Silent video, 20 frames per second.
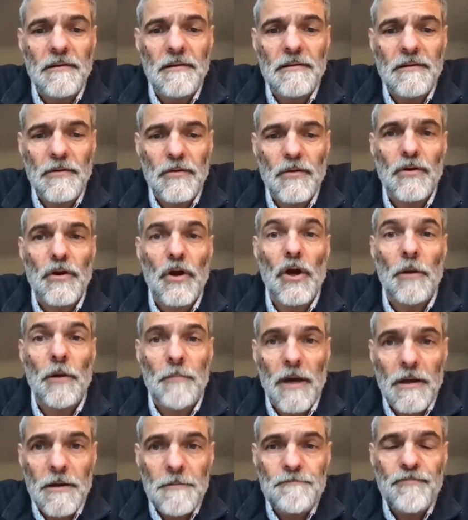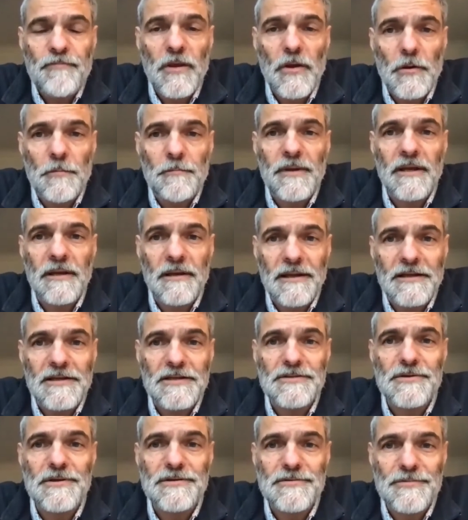called IRMA, European
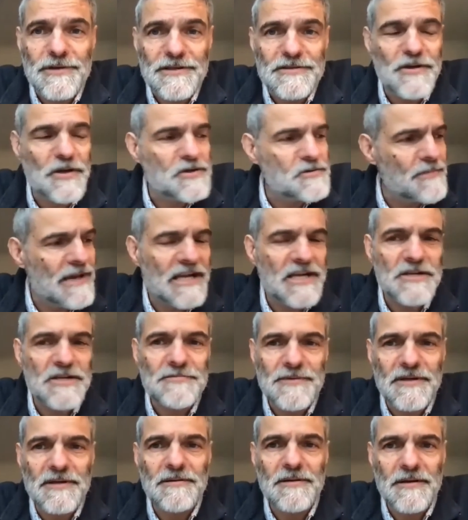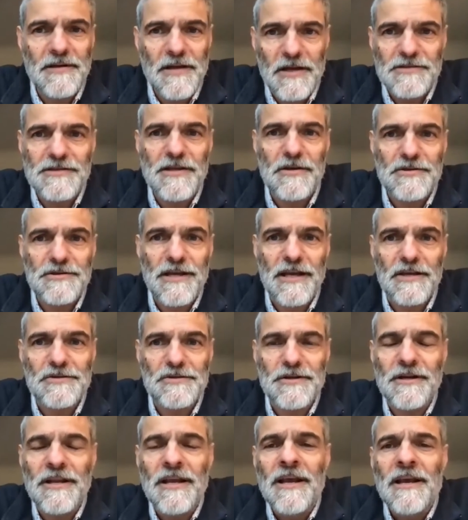Industries Research Management
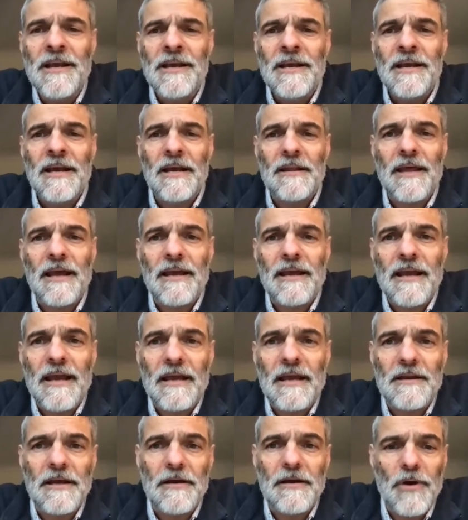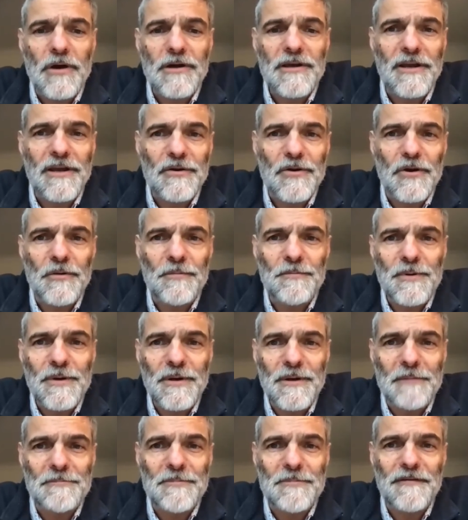Association. And they had a working group,
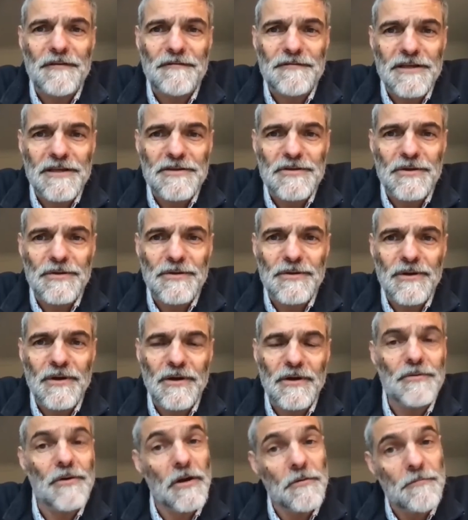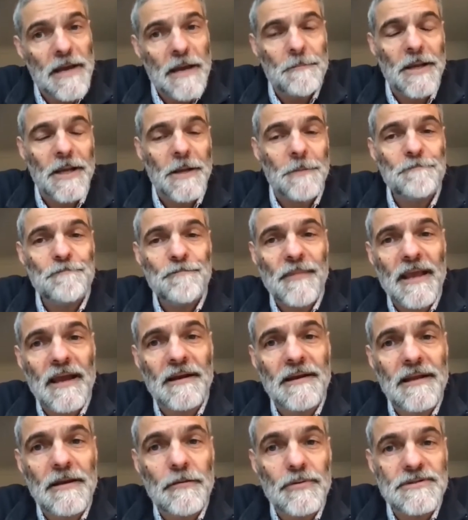number 52, on road mapping.
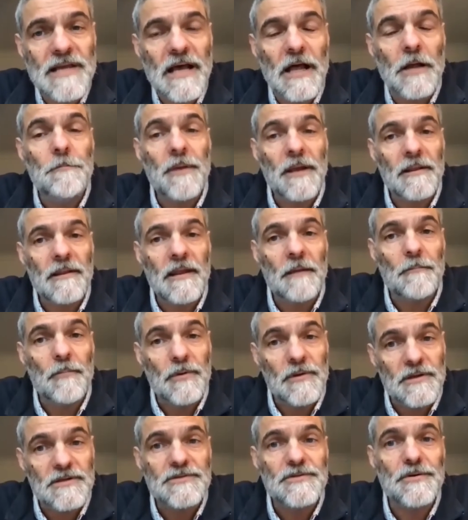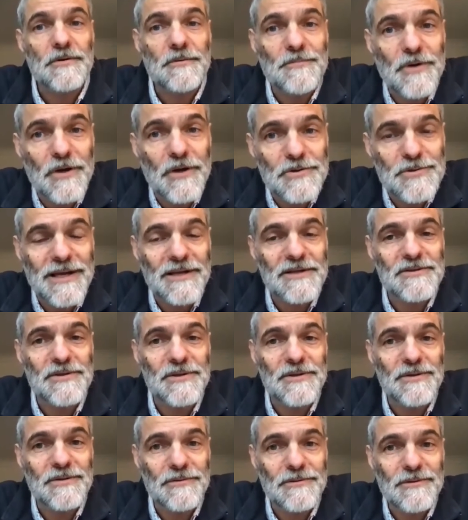And he was helping them with a student project
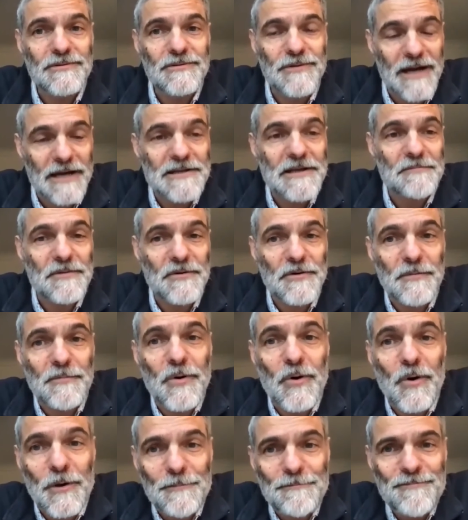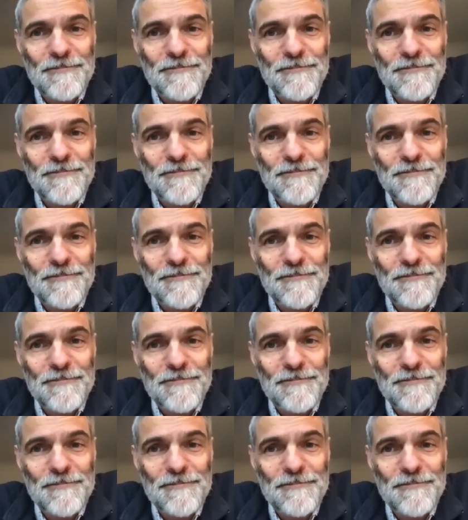to write up the report,